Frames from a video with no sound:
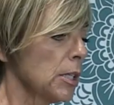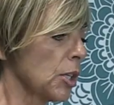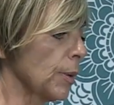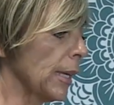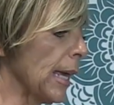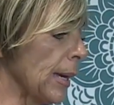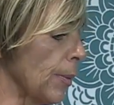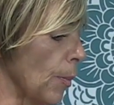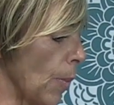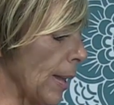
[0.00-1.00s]
So
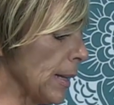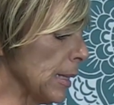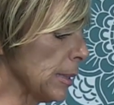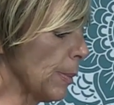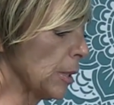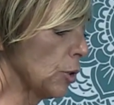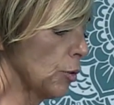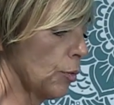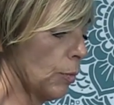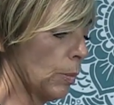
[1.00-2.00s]
again, when
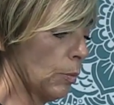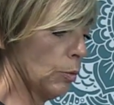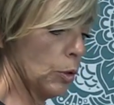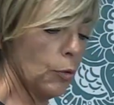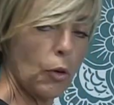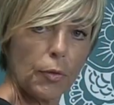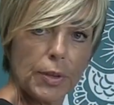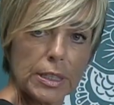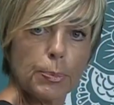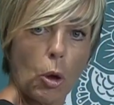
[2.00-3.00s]
you've got
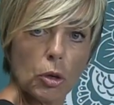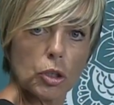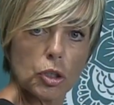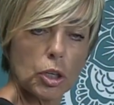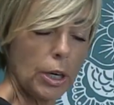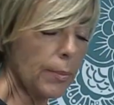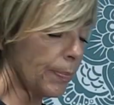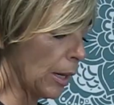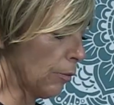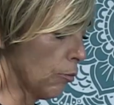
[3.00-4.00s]
this posture
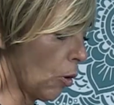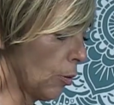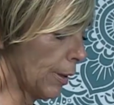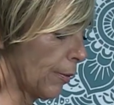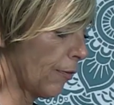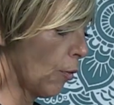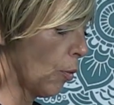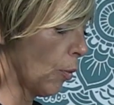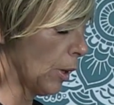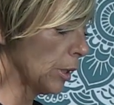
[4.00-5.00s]
rolling
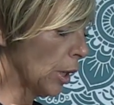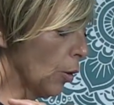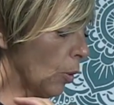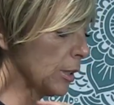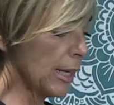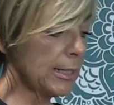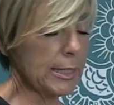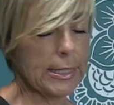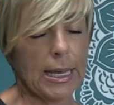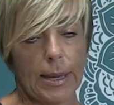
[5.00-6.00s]
forward, what
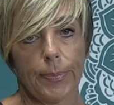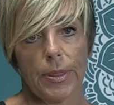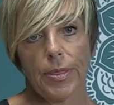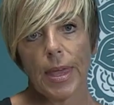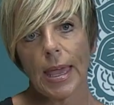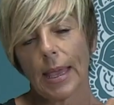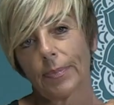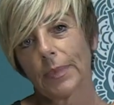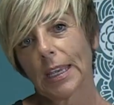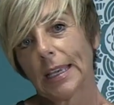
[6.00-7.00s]
tends to happen then